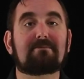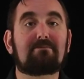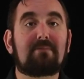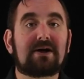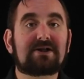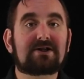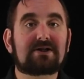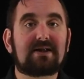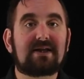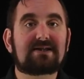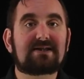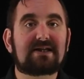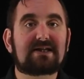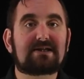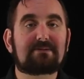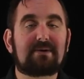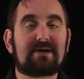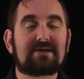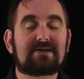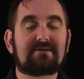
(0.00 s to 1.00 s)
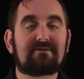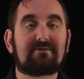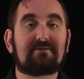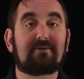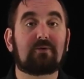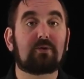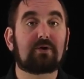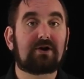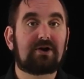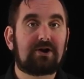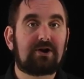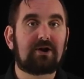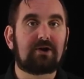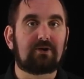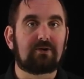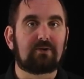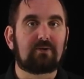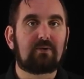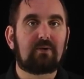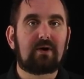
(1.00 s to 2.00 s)
it much less expensive for
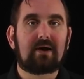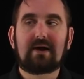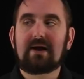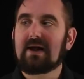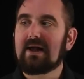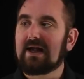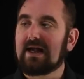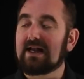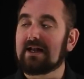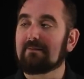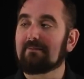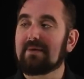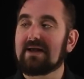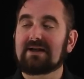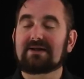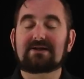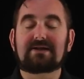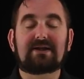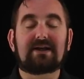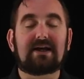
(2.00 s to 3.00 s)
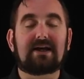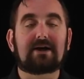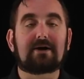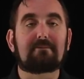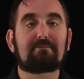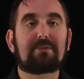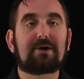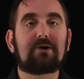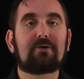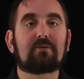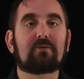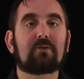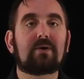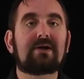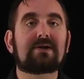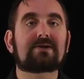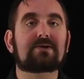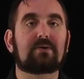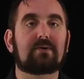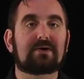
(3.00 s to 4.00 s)
you and it makes the compute
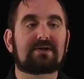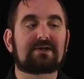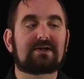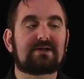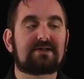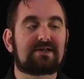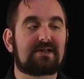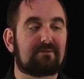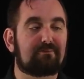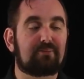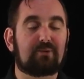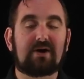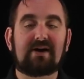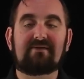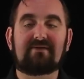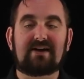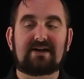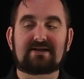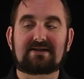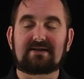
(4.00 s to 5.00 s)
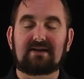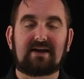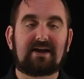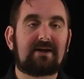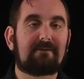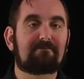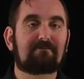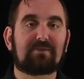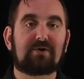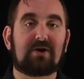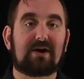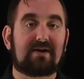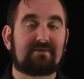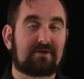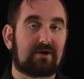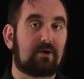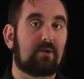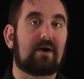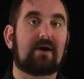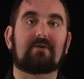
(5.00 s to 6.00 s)
resources that previously you'd have
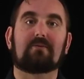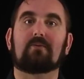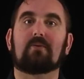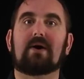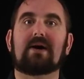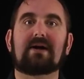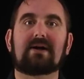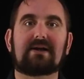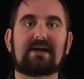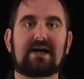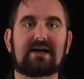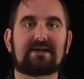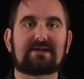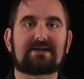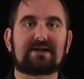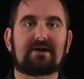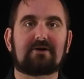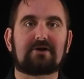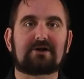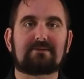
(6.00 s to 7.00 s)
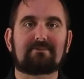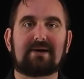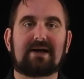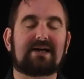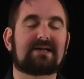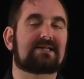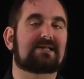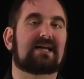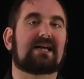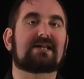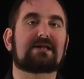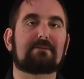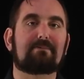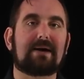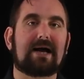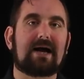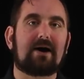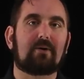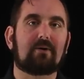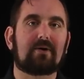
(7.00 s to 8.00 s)
to go out, rent a data center space, get the
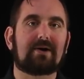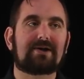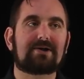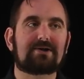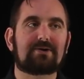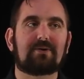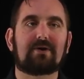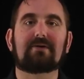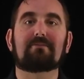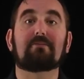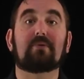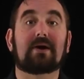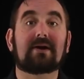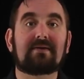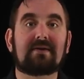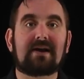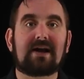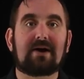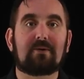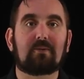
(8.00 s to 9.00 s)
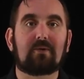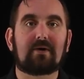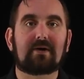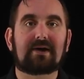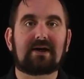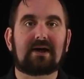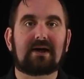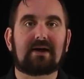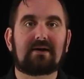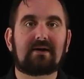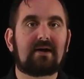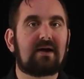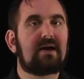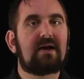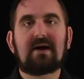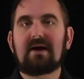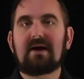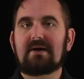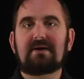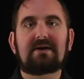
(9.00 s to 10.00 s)
power into it, bring the network in.
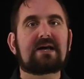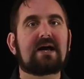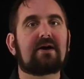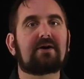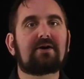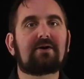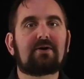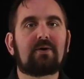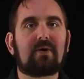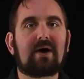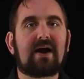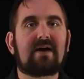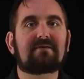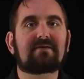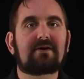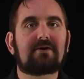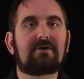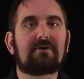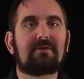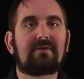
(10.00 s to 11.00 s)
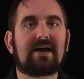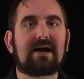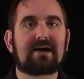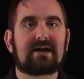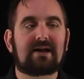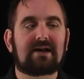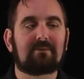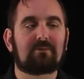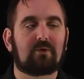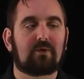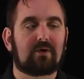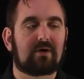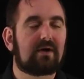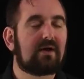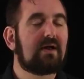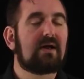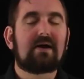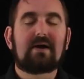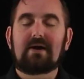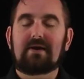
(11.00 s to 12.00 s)
Now you don't have to do that anymore.
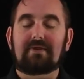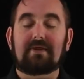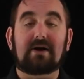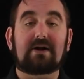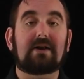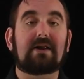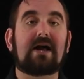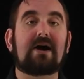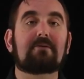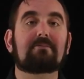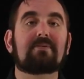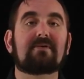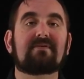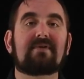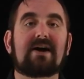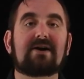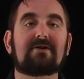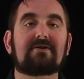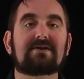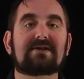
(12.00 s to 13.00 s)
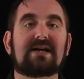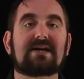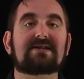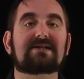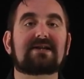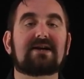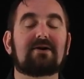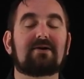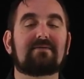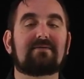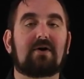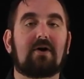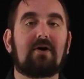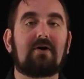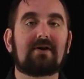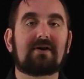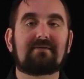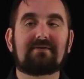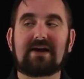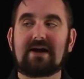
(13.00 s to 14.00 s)
The cloud provider takes care of
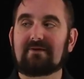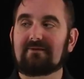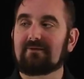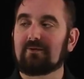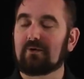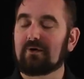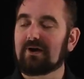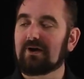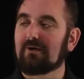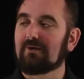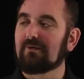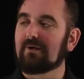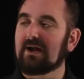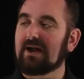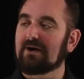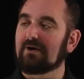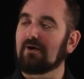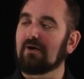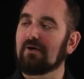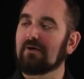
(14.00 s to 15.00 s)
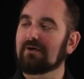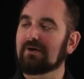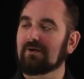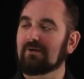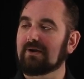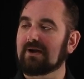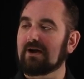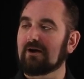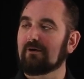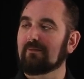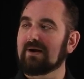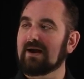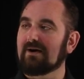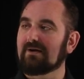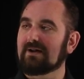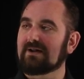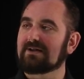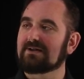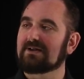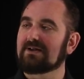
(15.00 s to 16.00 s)
all of that for you, and all you care
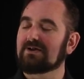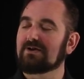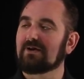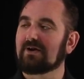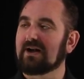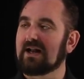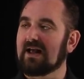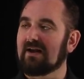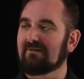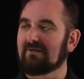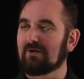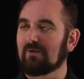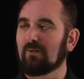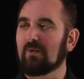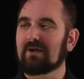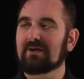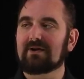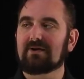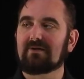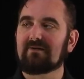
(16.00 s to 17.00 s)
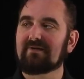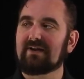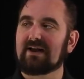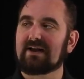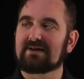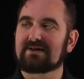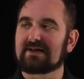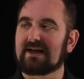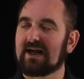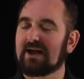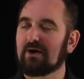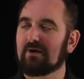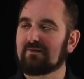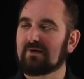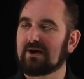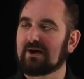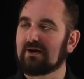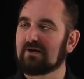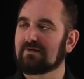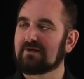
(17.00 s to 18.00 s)
about is that you're going to have your one little VSI
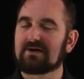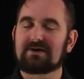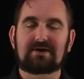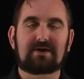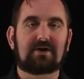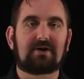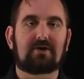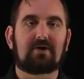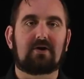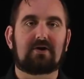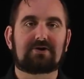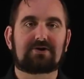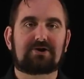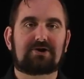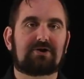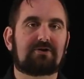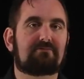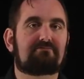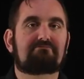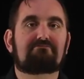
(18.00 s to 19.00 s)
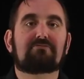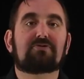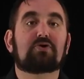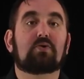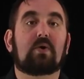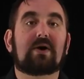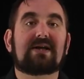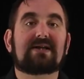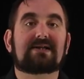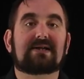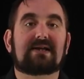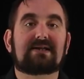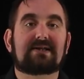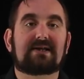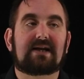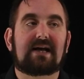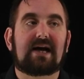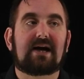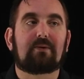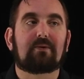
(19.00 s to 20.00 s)
over here that's going to cost you 20
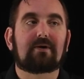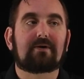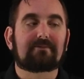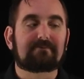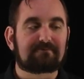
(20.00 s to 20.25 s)
cents an hour.